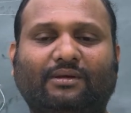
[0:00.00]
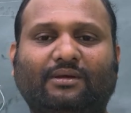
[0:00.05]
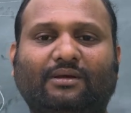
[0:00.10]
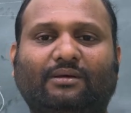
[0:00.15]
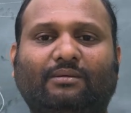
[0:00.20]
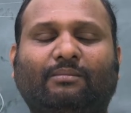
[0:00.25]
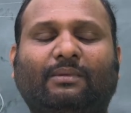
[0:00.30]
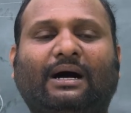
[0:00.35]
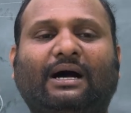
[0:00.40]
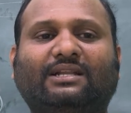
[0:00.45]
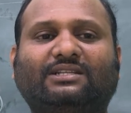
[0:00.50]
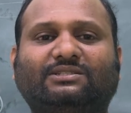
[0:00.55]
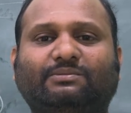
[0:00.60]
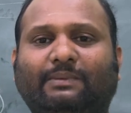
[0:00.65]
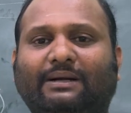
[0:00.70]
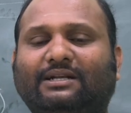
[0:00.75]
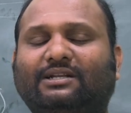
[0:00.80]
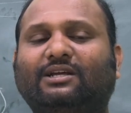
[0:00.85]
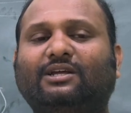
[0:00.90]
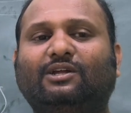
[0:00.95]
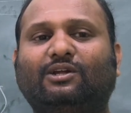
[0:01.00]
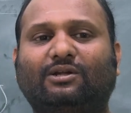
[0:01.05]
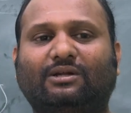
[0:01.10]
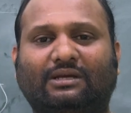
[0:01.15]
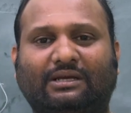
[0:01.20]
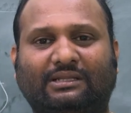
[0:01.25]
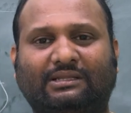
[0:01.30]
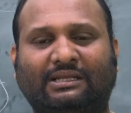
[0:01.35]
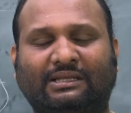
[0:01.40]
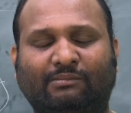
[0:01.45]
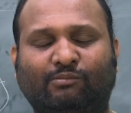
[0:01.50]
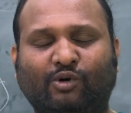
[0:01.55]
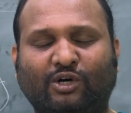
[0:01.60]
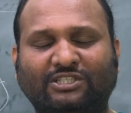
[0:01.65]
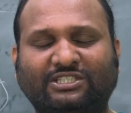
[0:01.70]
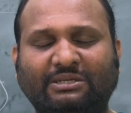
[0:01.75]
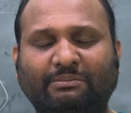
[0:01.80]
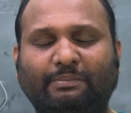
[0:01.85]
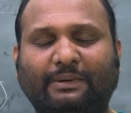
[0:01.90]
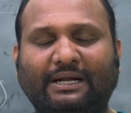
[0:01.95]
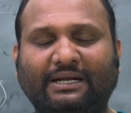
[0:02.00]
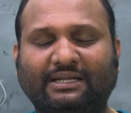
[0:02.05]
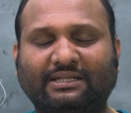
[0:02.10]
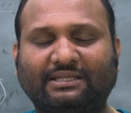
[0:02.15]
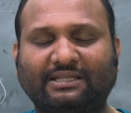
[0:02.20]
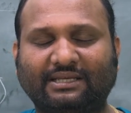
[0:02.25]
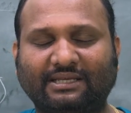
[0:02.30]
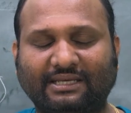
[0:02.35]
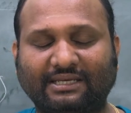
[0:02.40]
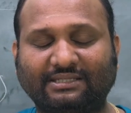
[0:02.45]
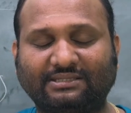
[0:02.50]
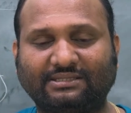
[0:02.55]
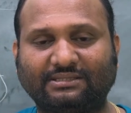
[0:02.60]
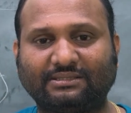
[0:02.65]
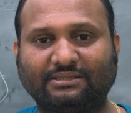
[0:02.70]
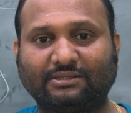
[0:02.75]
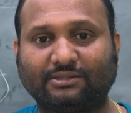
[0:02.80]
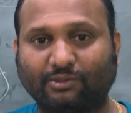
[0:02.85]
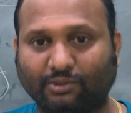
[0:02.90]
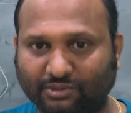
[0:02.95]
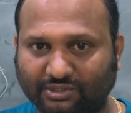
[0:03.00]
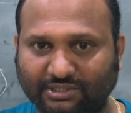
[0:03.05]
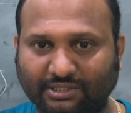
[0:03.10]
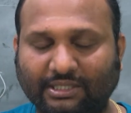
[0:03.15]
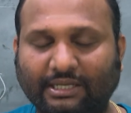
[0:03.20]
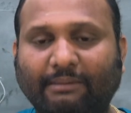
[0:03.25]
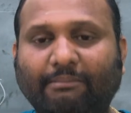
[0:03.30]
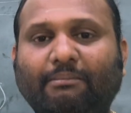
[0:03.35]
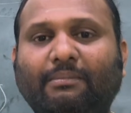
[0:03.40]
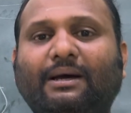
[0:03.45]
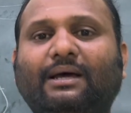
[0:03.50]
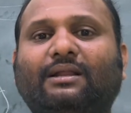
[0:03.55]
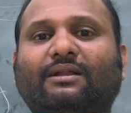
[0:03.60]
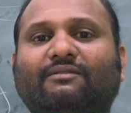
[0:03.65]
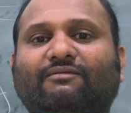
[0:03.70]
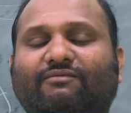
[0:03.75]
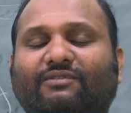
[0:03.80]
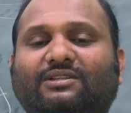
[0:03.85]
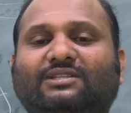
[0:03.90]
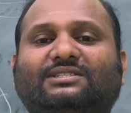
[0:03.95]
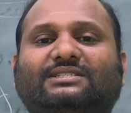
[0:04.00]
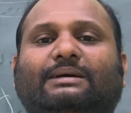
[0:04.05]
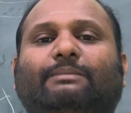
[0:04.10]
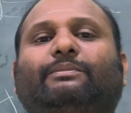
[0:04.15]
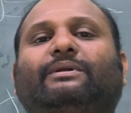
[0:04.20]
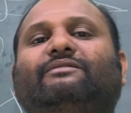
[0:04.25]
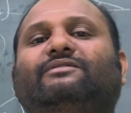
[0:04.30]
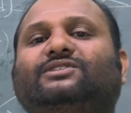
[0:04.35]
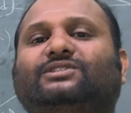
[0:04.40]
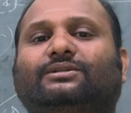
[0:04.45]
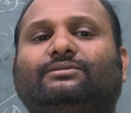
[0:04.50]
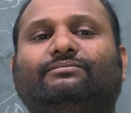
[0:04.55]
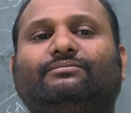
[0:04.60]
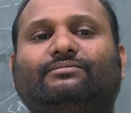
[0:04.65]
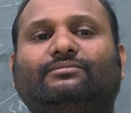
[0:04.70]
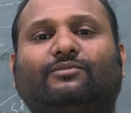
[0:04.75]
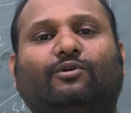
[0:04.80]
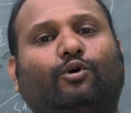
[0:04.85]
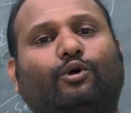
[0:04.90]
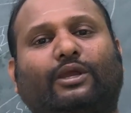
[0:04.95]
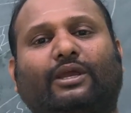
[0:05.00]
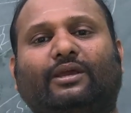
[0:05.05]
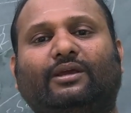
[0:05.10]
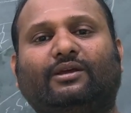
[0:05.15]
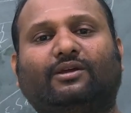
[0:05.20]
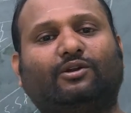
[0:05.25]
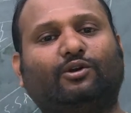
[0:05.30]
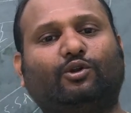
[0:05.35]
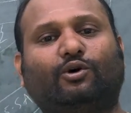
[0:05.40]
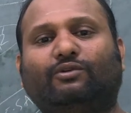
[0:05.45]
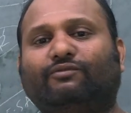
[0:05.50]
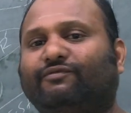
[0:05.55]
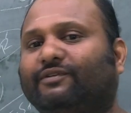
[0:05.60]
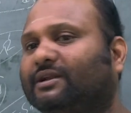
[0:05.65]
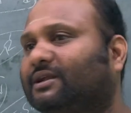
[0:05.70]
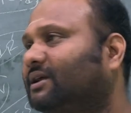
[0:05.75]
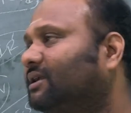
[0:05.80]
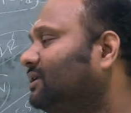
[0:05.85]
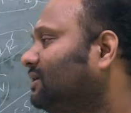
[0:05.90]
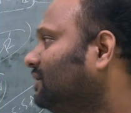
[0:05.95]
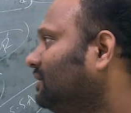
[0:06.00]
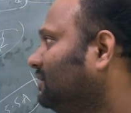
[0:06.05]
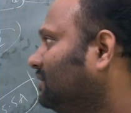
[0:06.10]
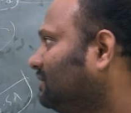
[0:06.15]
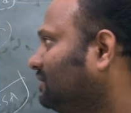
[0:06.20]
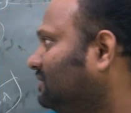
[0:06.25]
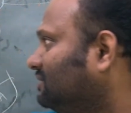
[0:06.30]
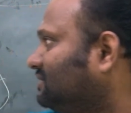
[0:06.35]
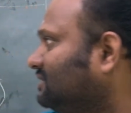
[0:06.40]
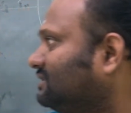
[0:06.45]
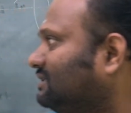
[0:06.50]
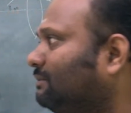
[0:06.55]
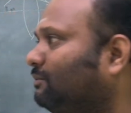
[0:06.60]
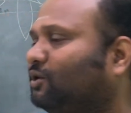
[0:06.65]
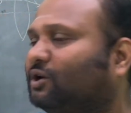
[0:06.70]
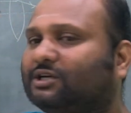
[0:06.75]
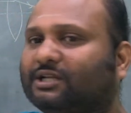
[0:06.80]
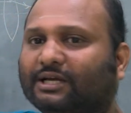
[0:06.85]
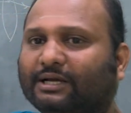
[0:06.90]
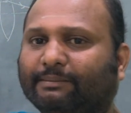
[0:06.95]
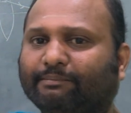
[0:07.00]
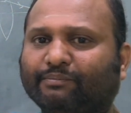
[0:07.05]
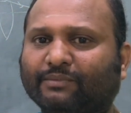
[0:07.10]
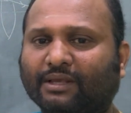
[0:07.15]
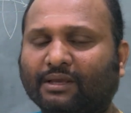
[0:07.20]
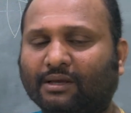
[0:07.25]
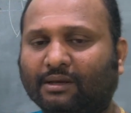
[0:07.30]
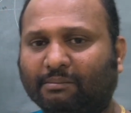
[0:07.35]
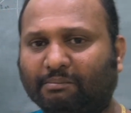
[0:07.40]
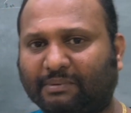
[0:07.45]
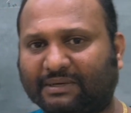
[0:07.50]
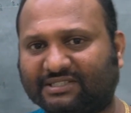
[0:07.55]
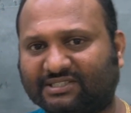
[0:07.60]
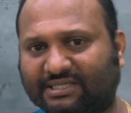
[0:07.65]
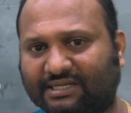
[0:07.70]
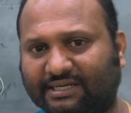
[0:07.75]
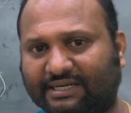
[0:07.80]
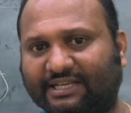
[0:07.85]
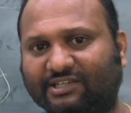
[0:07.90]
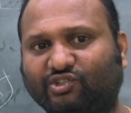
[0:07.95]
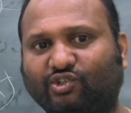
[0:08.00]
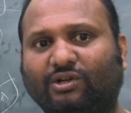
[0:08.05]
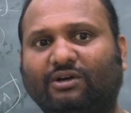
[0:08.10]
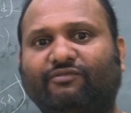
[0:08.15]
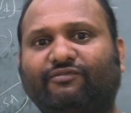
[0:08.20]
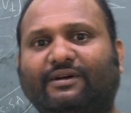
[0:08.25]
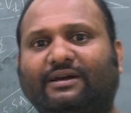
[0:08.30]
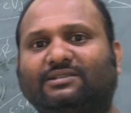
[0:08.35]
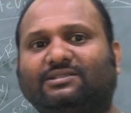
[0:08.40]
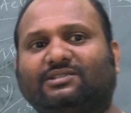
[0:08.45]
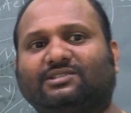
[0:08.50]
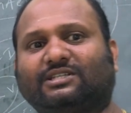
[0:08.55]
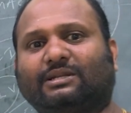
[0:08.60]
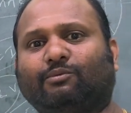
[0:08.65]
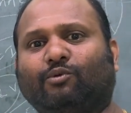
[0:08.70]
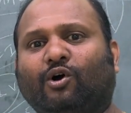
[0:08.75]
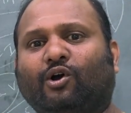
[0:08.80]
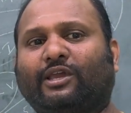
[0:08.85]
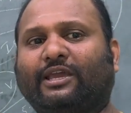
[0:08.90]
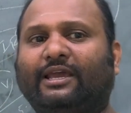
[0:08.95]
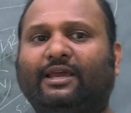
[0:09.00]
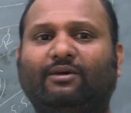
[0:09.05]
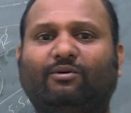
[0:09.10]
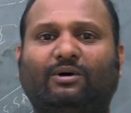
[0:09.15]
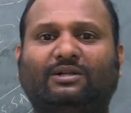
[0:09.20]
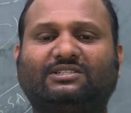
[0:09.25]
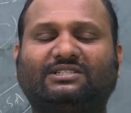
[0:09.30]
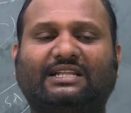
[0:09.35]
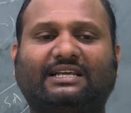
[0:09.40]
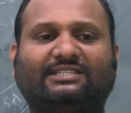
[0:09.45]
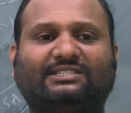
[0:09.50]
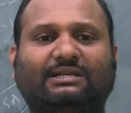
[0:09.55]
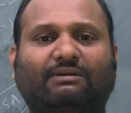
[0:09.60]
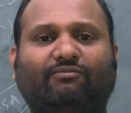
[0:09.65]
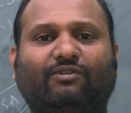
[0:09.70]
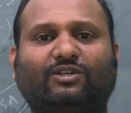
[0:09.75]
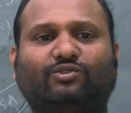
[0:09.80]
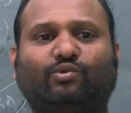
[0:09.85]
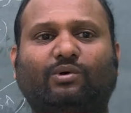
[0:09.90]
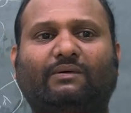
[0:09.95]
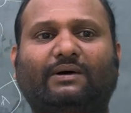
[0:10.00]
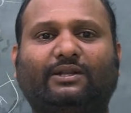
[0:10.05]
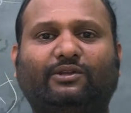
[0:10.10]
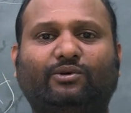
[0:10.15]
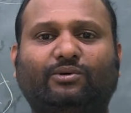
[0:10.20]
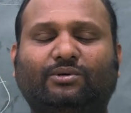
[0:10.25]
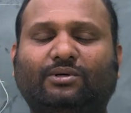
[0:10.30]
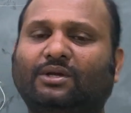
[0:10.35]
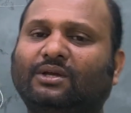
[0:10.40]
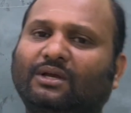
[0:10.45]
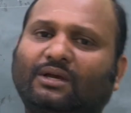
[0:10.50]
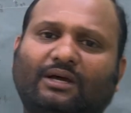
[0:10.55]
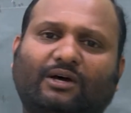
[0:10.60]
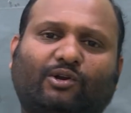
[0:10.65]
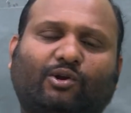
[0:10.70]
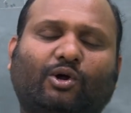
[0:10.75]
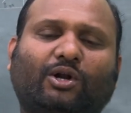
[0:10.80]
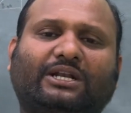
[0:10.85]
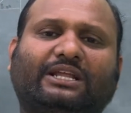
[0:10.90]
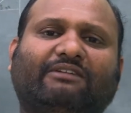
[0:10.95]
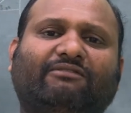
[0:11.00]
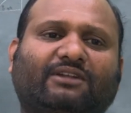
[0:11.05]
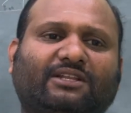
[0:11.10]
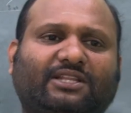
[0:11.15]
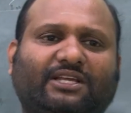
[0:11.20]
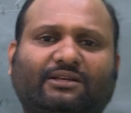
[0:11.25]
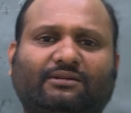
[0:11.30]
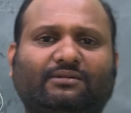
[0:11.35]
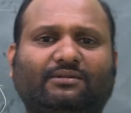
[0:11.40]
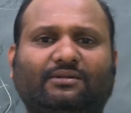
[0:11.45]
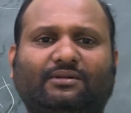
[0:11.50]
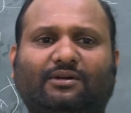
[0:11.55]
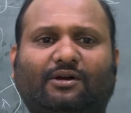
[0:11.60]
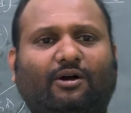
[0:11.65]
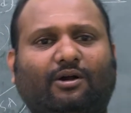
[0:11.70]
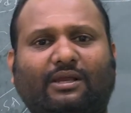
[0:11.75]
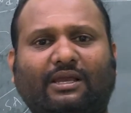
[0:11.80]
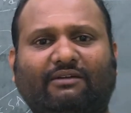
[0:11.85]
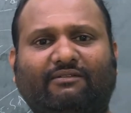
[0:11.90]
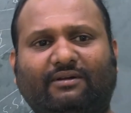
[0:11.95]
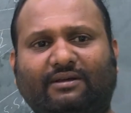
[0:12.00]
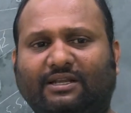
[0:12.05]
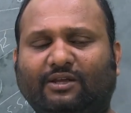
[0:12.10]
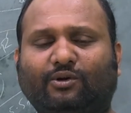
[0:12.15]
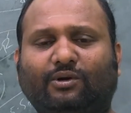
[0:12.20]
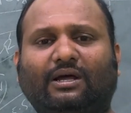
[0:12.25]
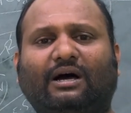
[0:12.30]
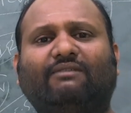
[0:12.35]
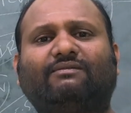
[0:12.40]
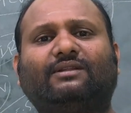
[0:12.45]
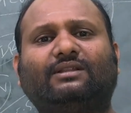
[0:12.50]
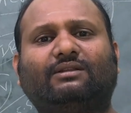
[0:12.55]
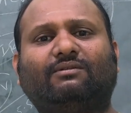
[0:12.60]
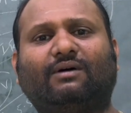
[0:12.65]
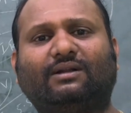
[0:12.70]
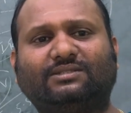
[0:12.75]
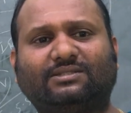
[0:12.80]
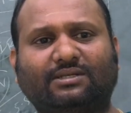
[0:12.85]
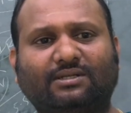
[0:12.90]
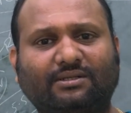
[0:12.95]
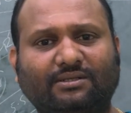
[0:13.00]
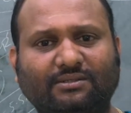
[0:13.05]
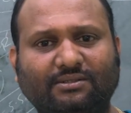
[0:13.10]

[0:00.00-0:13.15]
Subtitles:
marks. But the most important thing is question number with the subdivision. Okay, don't forget. This is about a presentation of answers. Okay, once the exam was over, you wrote everything. Okay, very good. After that, what, sir?